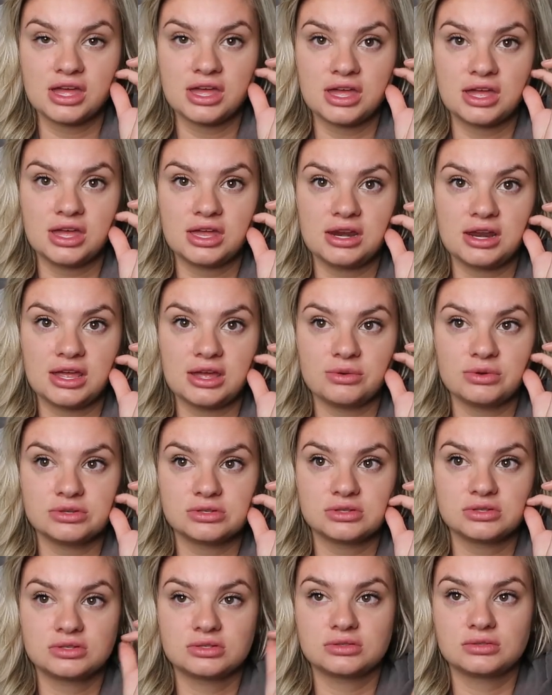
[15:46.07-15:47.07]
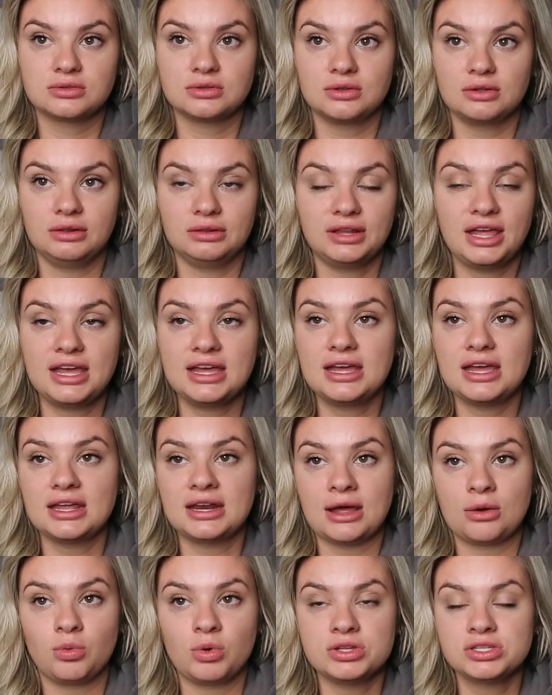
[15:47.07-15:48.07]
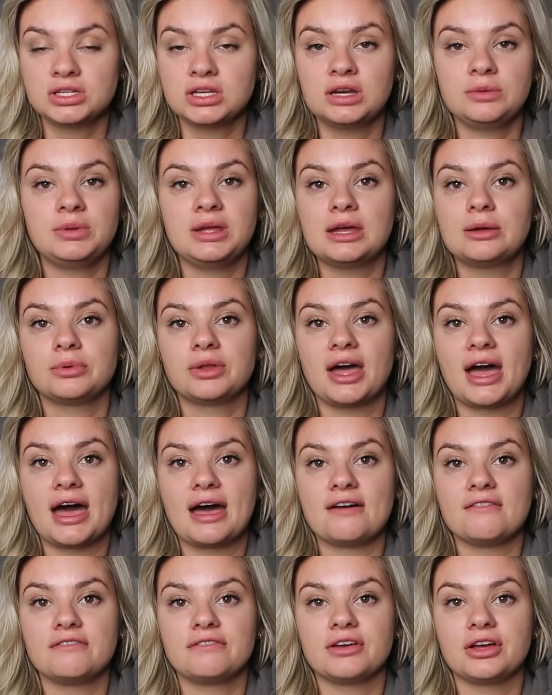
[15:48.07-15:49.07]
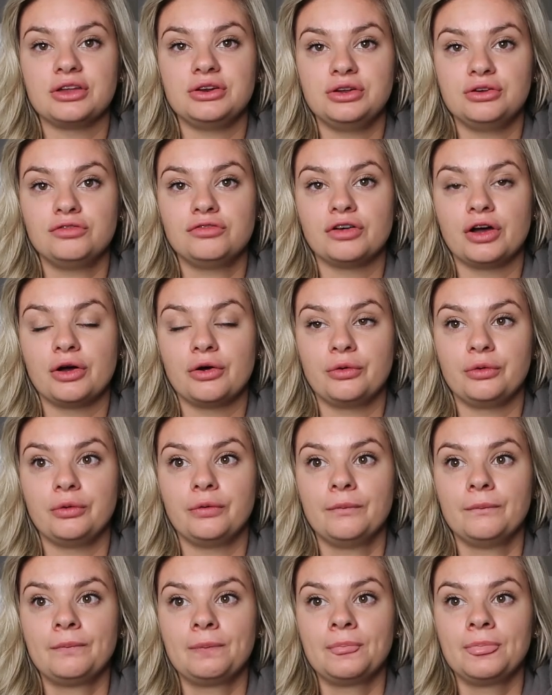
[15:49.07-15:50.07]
And it was late and I wasn't going to be able to have a new phone.